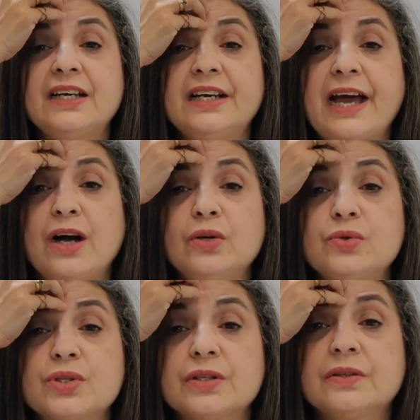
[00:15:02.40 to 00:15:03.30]

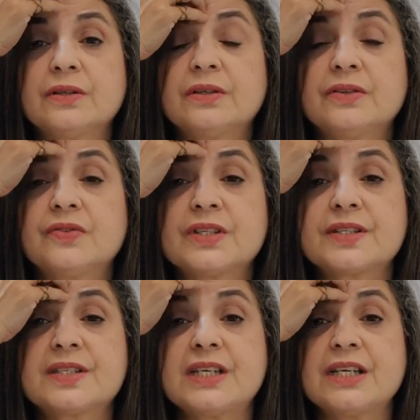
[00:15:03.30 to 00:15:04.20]
aloud the
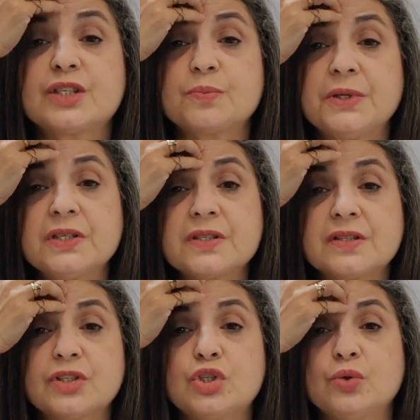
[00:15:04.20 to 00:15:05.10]
statement
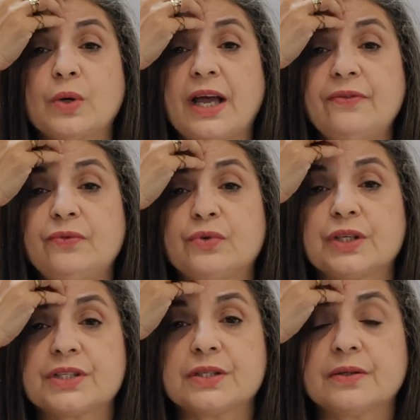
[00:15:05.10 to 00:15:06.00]
that you have
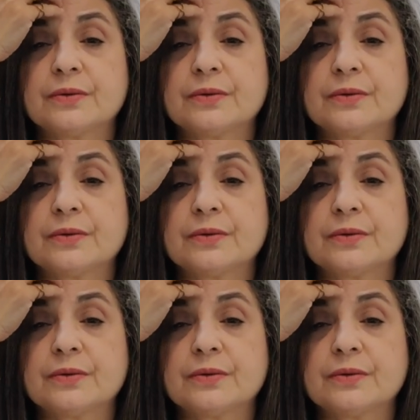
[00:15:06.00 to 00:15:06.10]
written.